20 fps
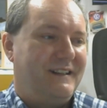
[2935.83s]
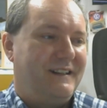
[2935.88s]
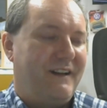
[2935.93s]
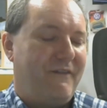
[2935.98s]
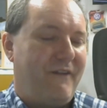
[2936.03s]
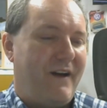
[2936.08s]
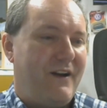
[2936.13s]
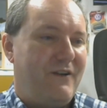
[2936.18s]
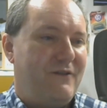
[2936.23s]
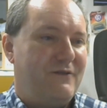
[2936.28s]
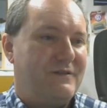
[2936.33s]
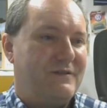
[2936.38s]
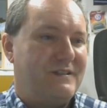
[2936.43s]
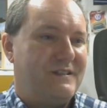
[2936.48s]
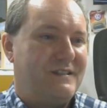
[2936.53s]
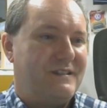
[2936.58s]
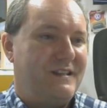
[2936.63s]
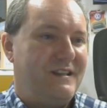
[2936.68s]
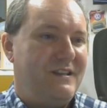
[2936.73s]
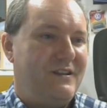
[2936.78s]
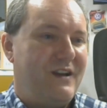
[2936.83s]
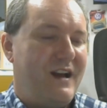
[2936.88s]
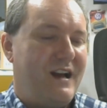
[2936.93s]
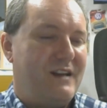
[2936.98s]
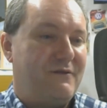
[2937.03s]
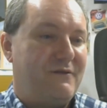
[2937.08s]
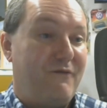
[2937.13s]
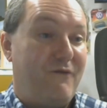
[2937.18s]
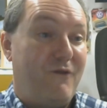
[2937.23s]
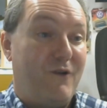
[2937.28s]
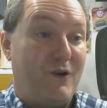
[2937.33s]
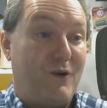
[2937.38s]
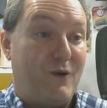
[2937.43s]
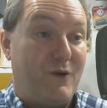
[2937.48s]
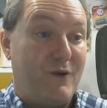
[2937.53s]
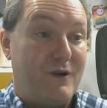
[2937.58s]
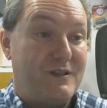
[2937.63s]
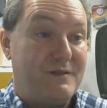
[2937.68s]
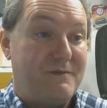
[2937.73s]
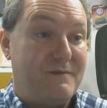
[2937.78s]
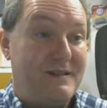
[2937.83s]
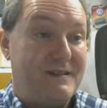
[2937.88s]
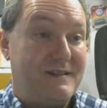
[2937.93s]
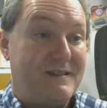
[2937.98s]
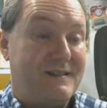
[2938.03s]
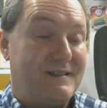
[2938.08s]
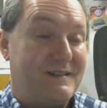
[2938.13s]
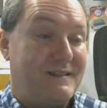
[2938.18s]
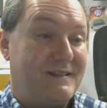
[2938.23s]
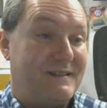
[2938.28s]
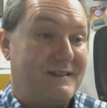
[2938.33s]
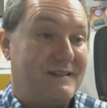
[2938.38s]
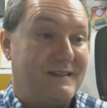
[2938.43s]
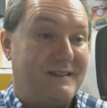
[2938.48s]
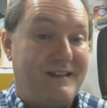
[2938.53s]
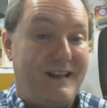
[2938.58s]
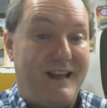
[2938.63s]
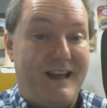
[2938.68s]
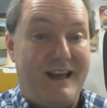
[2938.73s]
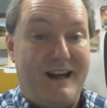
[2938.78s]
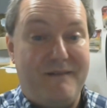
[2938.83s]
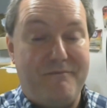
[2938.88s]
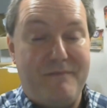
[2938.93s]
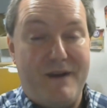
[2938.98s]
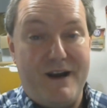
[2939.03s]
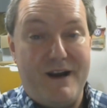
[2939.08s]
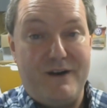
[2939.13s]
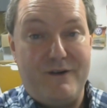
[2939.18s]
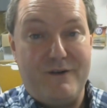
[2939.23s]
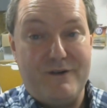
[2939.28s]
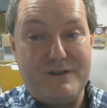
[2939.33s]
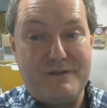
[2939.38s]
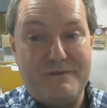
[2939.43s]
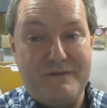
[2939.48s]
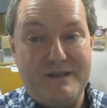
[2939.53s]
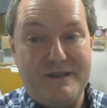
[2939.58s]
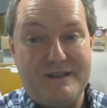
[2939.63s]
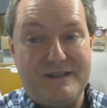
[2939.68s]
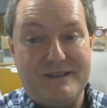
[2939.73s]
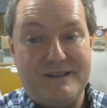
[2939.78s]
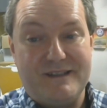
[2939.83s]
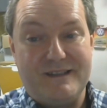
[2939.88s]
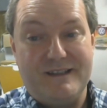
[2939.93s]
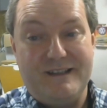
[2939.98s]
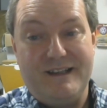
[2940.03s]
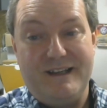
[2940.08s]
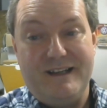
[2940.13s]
if I don't see you guys before Christmas, then Merry Christmas.